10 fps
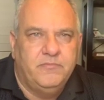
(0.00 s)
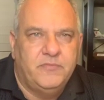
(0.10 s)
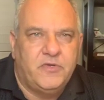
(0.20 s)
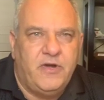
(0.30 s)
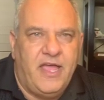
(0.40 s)

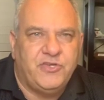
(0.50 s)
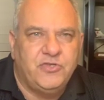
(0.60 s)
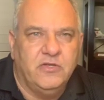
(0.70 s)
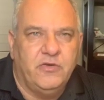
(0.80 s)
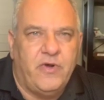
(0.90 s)
their
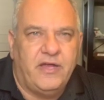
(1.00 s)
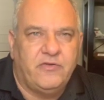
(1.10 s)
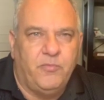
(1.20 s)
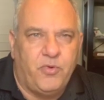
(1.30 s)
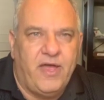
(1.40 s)
national
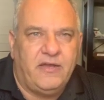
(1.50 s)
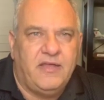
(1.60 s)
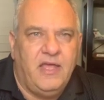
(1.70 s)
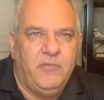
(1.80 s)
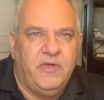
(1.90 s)
director, Brett,
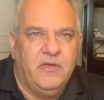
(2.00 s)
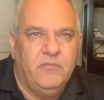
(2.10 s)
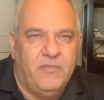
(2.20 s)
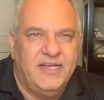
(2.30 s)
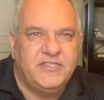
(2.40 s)
came to
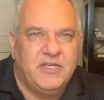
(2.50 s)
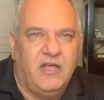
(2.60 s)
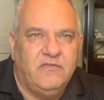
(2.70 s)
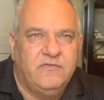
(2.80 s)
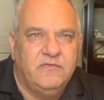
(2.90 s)

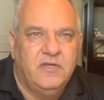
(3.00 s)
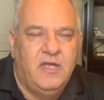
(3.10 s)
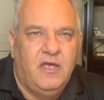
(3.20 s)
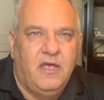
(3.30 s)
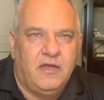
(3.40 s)
myself,
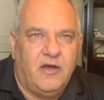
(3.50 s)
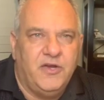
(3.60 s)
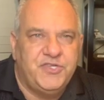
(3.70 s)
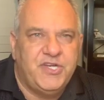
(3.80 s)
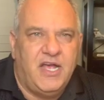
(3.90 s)

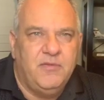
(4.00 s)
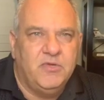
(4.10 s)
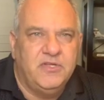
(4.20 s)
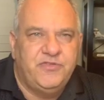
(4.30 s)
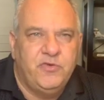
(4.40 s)
Gary
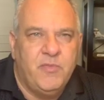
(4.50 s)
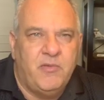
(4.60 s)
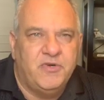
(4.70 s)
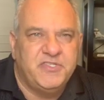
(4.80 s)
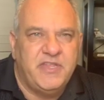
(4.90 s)
Scheibel, and two
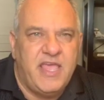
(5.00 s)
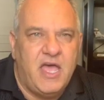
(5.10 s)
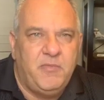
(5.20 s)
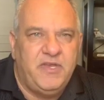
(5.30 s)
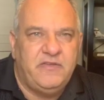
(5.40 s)
members of the
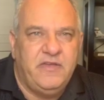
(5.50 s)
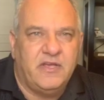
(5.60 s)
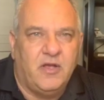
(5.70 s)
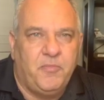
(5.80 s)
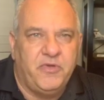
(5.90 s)
IBT a
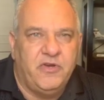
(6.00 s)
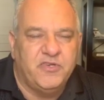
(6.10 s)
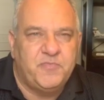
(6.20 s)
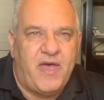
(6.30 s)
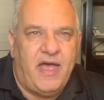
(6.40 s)
couple
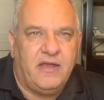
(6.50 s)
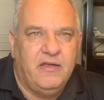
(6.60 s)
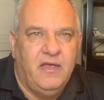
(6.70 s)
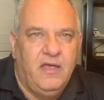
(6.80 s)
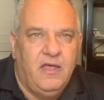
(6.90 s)
years back
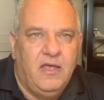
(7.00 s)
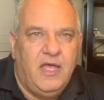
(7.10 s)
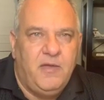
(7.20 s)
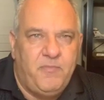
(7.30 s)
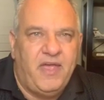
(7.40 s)

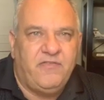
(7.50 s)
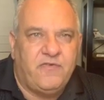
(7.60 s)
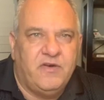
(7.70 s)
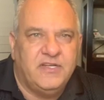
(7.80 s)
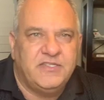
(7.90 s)
and begged
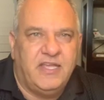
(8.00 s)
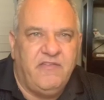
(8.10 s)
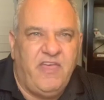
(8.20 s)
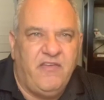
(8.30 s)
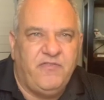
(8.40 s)
for us to give
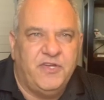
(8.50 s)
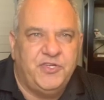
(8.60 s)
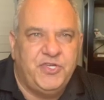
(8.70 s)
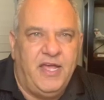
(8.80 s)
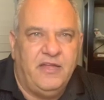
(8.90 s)
AMFA a
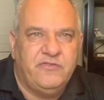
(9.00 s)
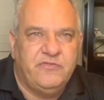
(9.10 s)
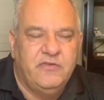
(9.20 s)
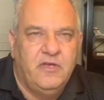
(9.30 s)
chance,